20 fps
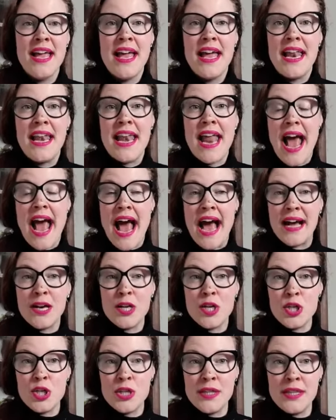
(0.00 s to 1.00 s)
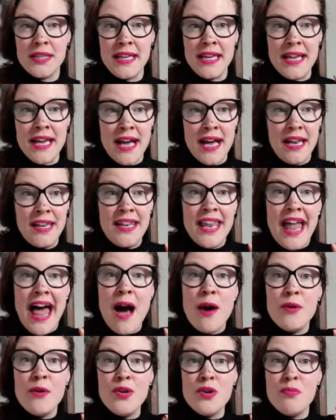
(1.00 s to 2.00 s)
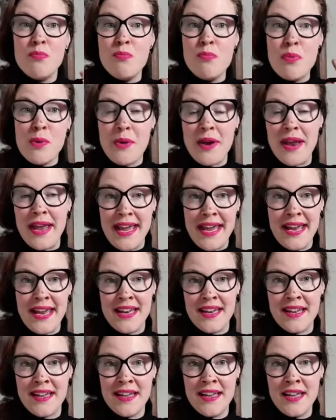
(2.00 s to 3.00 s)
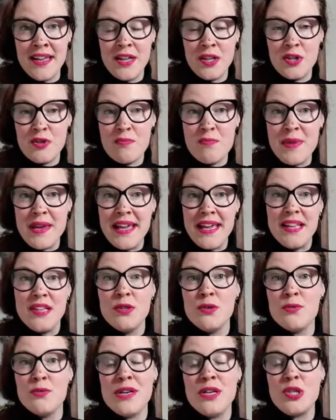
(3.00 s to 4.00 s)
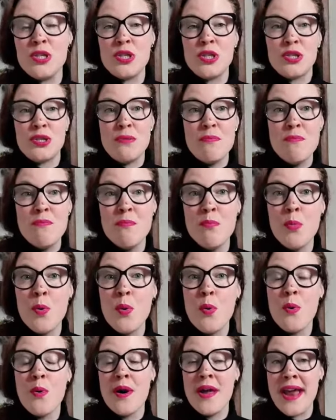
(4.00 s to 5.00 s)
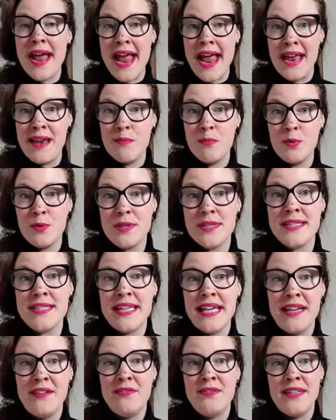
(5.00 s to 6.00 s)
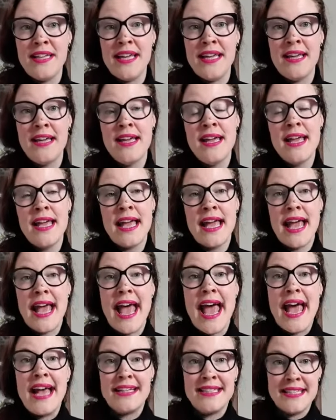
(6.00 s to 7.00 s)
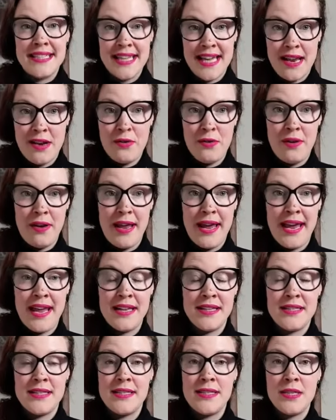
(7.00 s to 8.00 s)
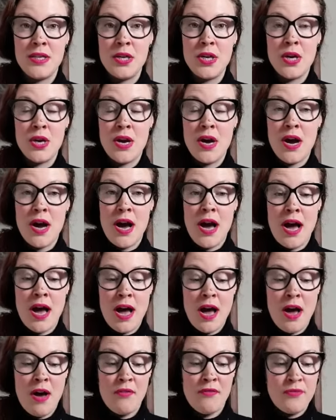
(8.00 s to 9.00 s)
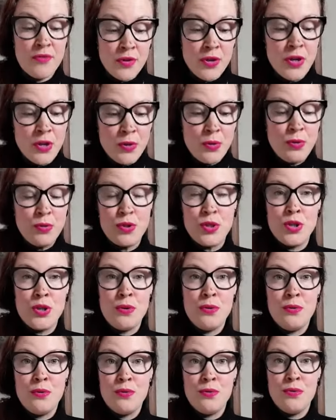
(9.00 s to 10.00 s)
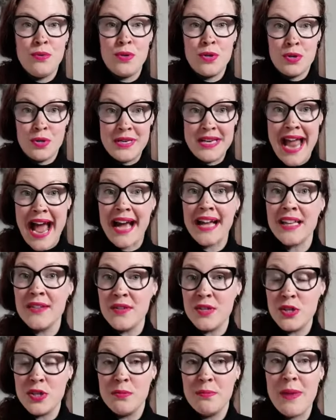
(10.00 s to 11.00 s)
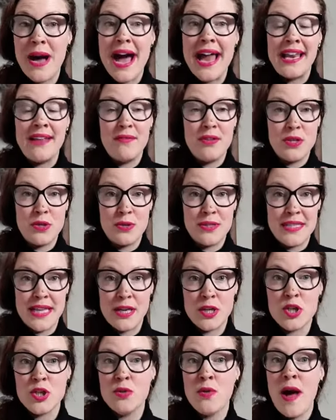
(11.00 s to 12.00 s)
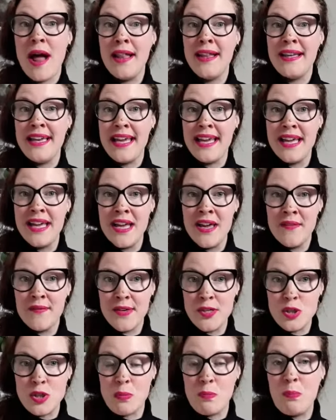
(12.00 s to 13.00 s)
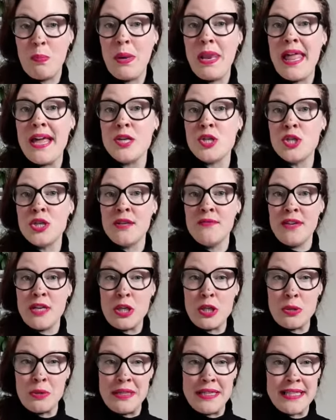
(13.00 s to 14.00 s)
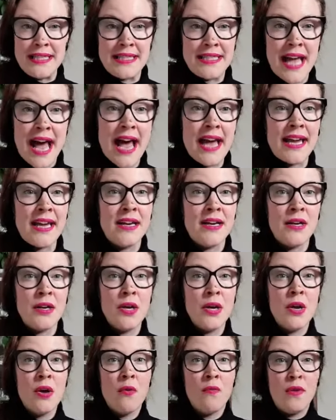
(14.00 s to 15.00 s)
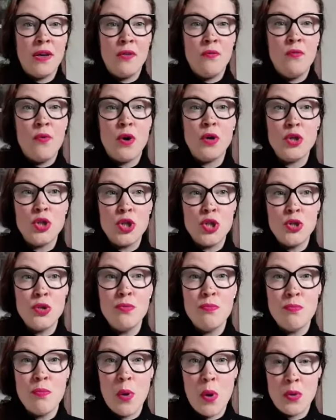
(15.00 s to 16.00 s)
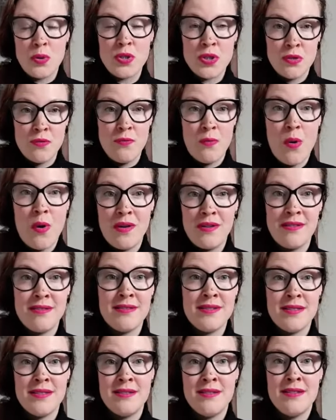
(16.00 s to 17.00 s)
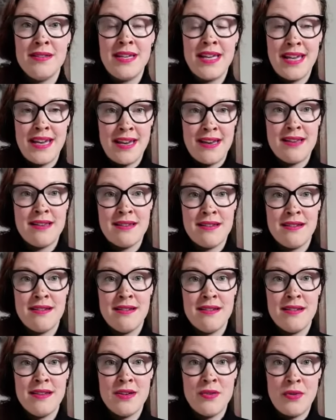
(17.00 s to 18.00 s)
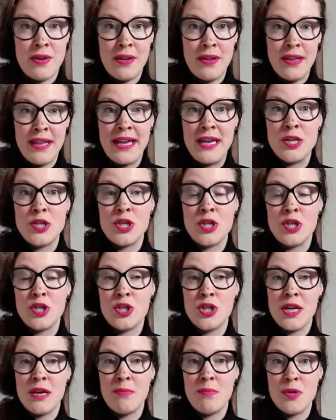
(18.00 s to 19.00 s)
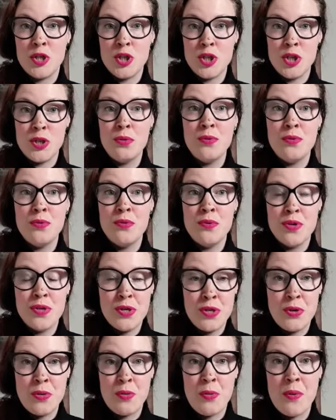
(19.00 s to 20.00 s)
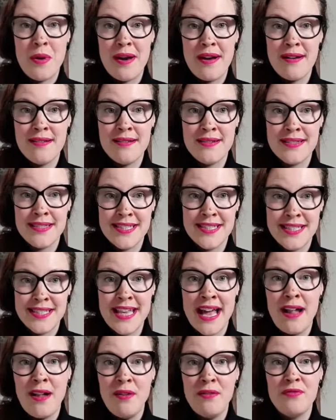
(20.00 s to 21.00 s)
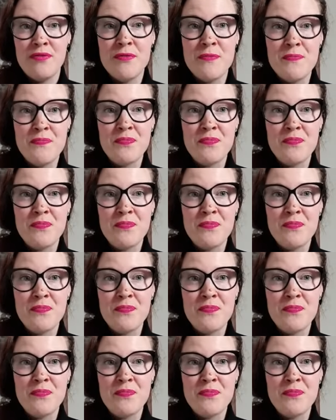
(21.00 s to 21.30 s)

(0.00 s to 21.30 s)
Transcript: and actually allow your brain to begin to register more and more safety as it relates uh, for you to connect with your body, with your sexuality, with your pleasure, with your desire, with what you most want in relationship to your self.